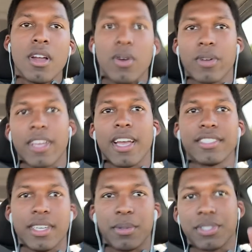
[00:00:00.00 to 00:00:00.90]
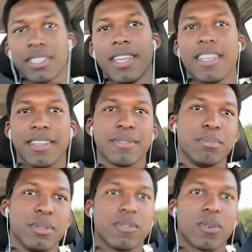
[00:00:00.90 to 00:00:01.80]
okay. As I was saying
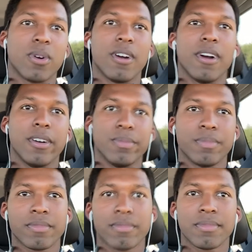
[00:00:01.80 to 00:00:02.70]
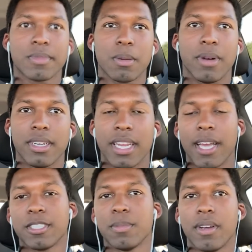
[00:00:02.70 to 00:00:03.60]
before, my
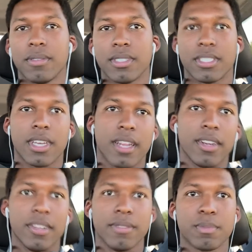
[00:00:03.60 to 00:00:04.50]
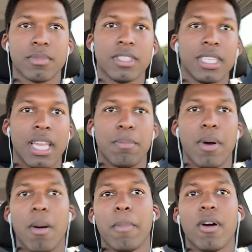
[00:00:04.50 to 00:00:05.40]
dash mount decided to
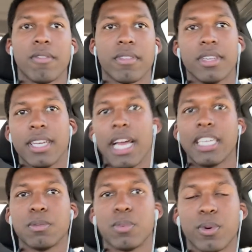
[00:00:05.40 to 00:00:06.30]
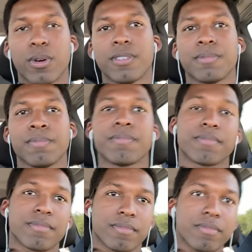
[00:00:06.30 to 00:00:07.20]
pop off of the dashboard.
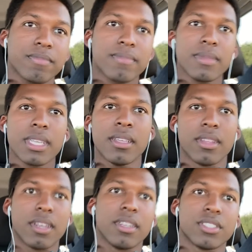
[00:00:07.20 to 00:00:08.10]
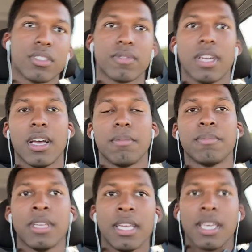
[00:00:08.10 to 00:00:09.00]
The shift knob,
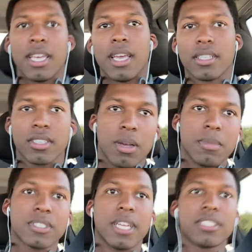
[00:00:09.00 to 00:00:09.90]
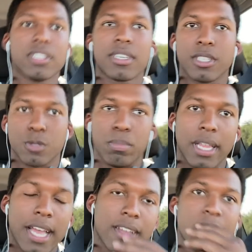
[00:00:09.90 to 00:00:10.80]
it's nice looking. It's
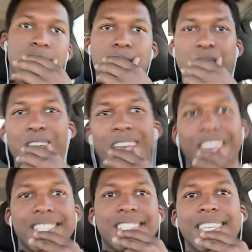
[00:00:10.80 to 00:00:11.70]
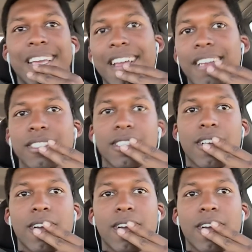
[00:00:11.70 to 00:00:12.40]
black. It has